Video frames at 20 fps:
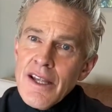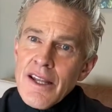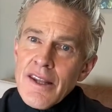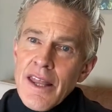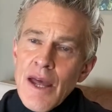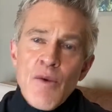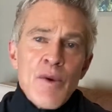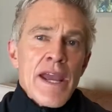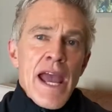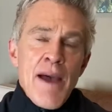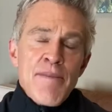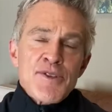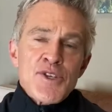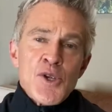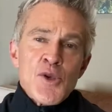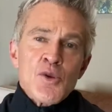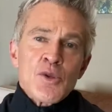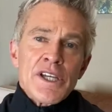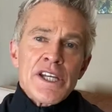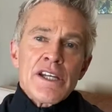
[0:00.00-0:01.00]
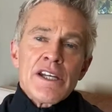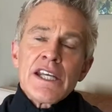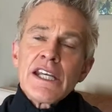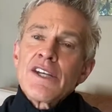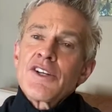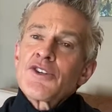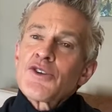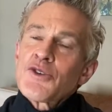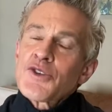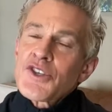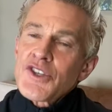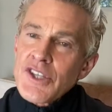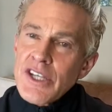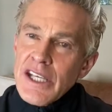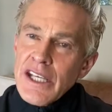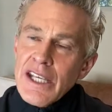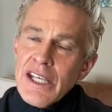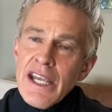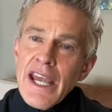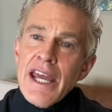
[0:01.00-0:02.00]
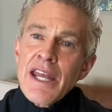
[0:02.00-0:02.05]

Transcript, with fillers: that we absolutely need to see